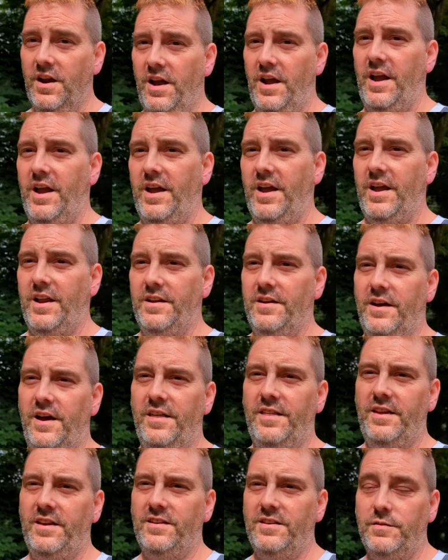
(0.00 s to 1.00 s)
And
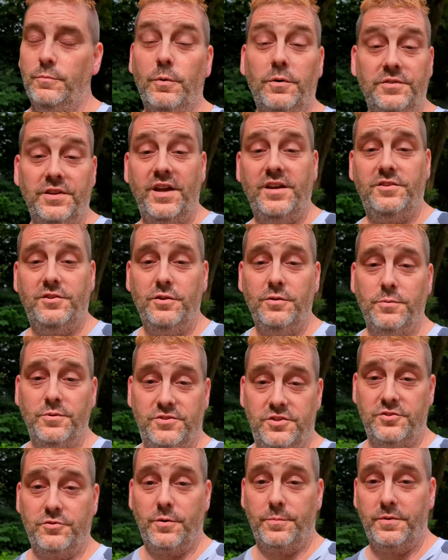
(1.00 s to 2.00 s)
I think, well, day two
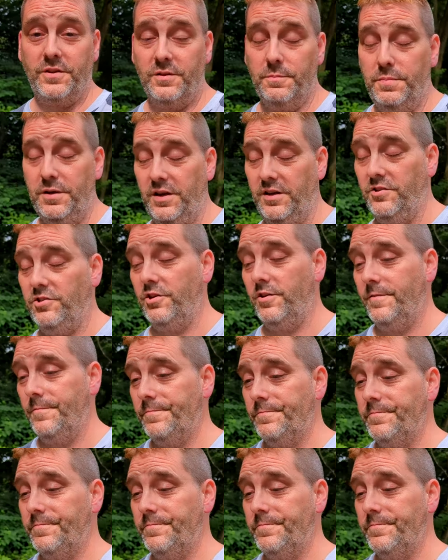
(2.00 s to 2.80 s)
was the trip to the beach.